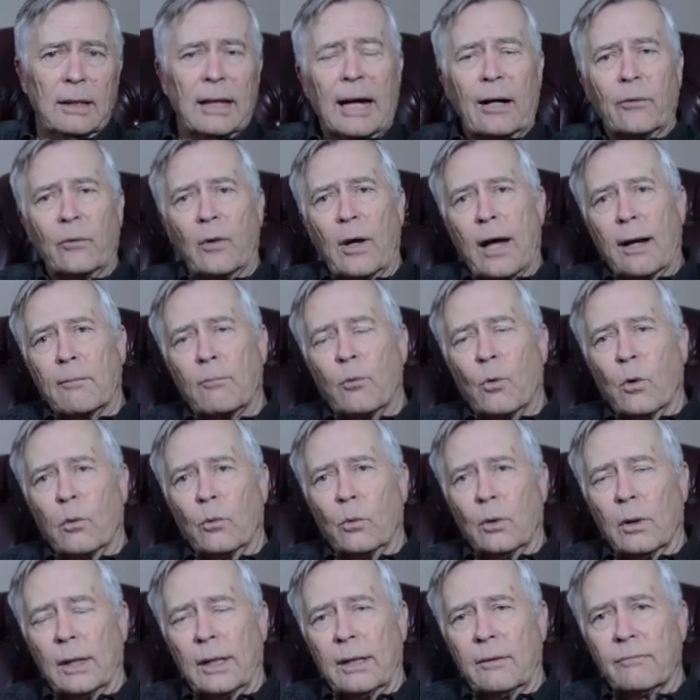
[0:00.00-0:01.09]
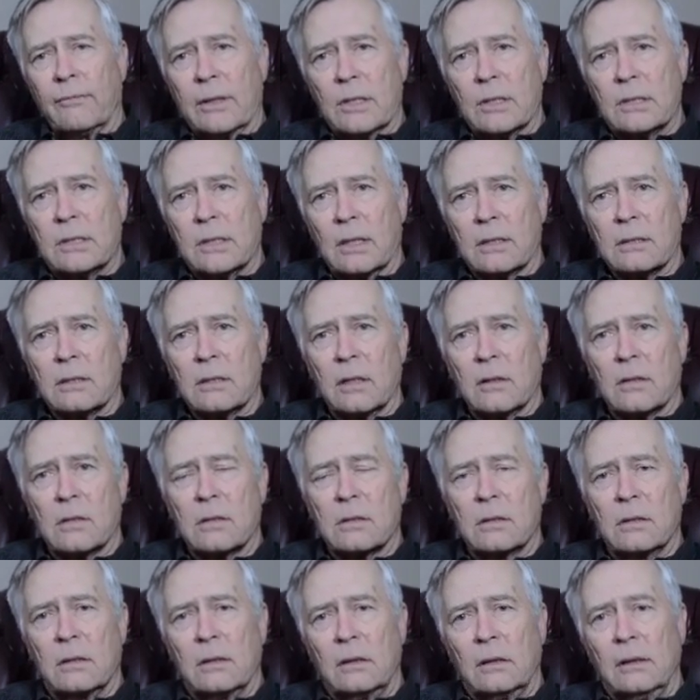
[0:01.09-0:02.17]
our Rockport Relief and Assistance,